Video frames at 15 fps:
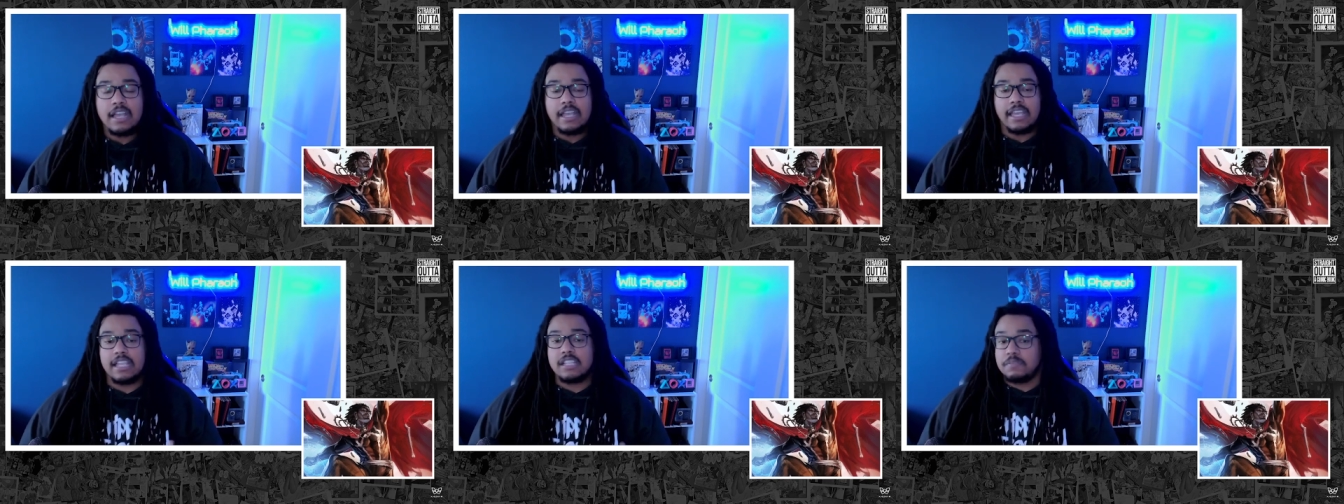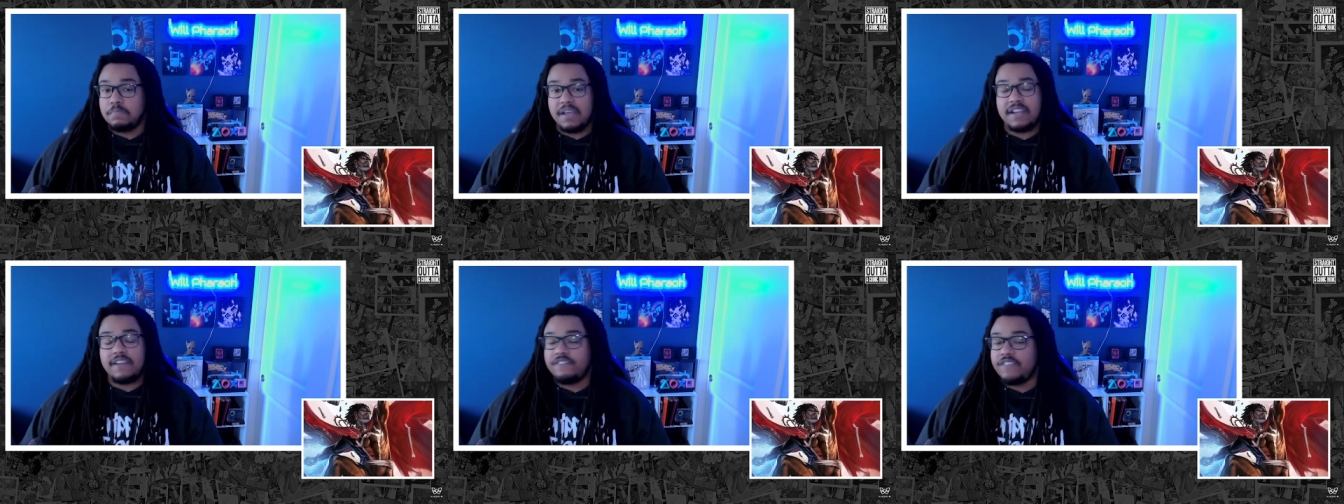He's
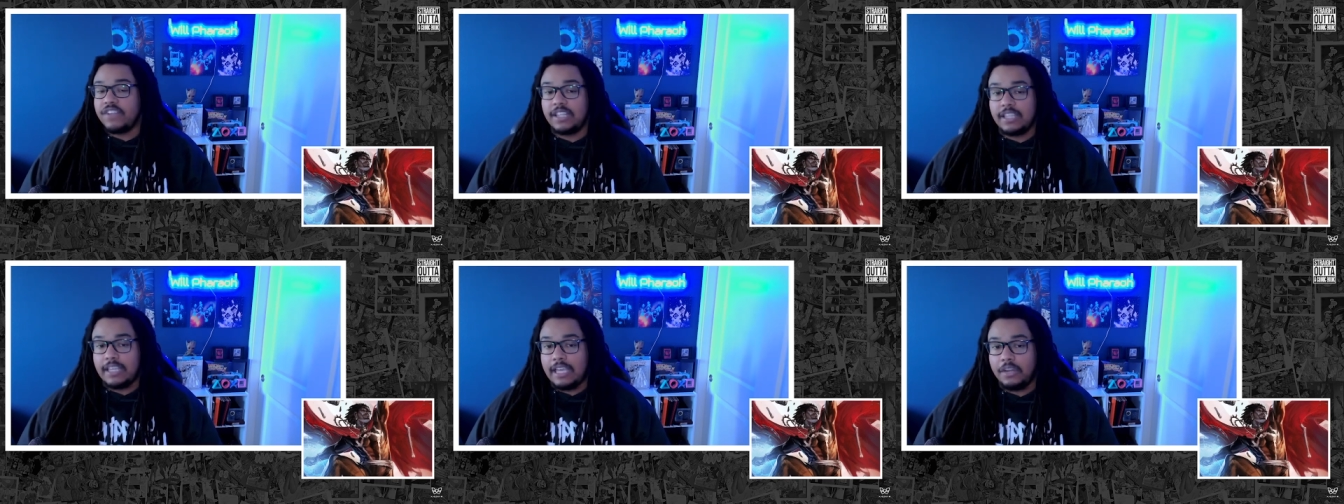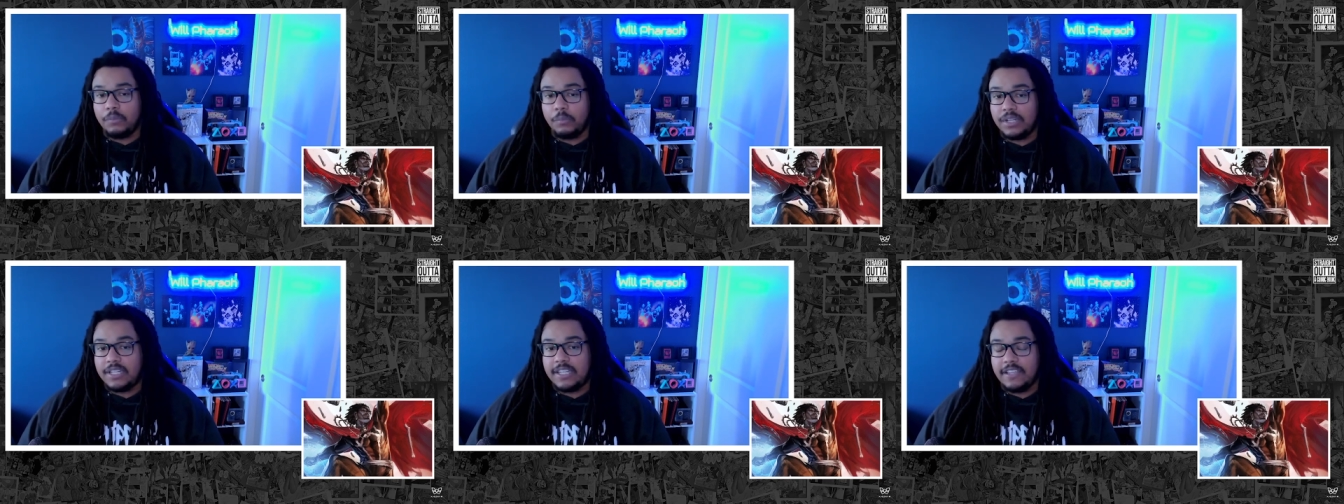been
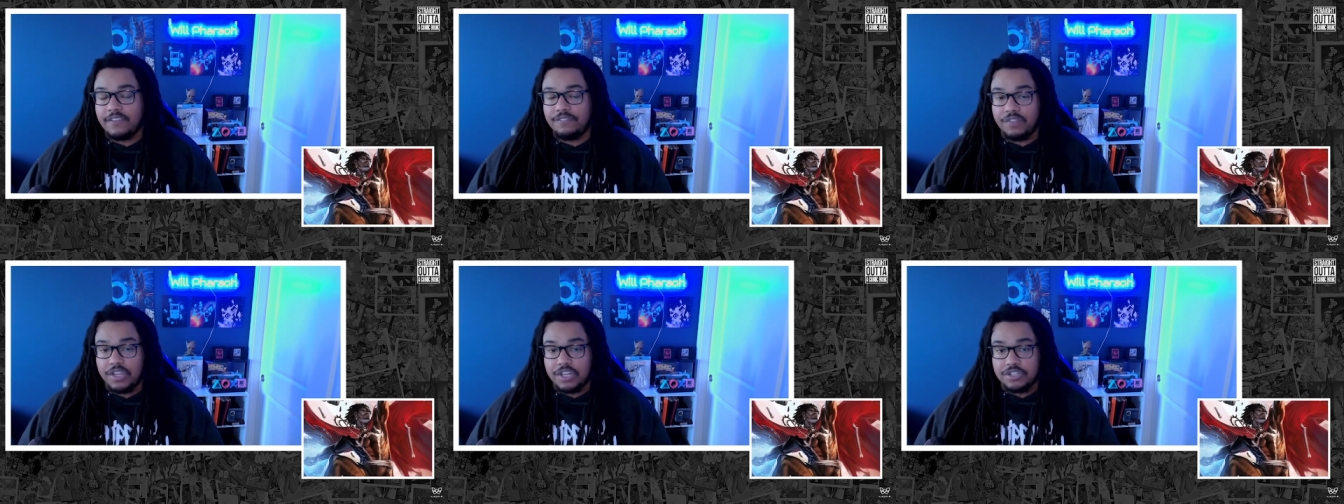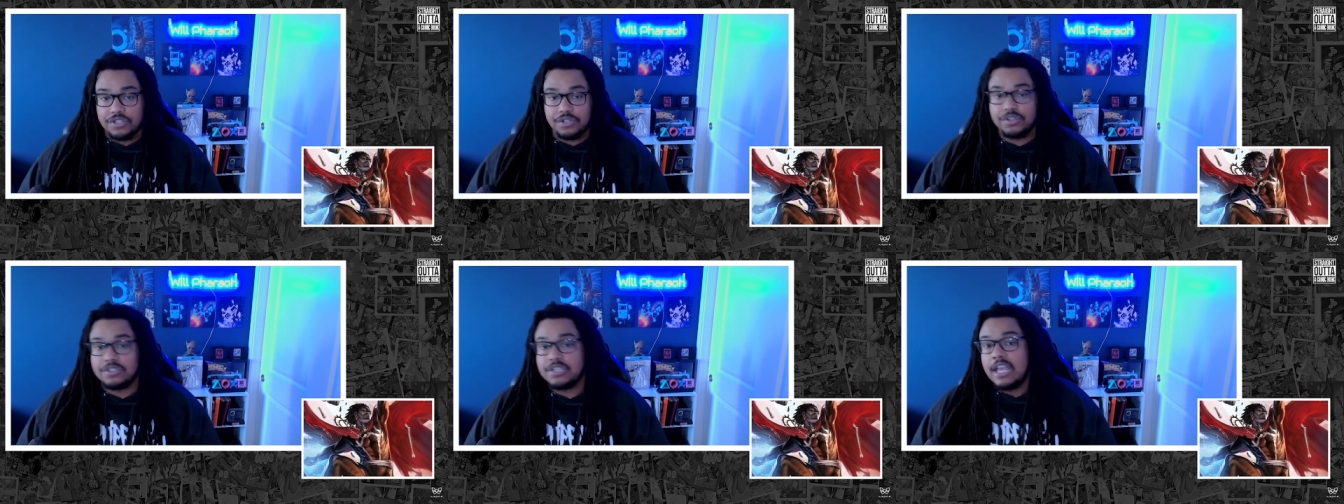affiliated with the
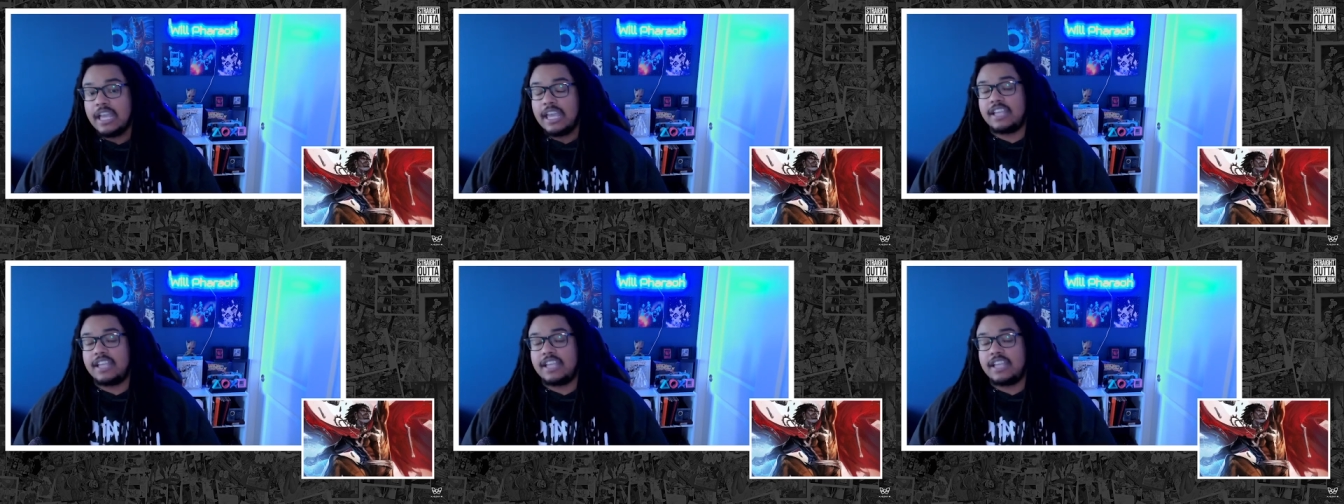Avengers.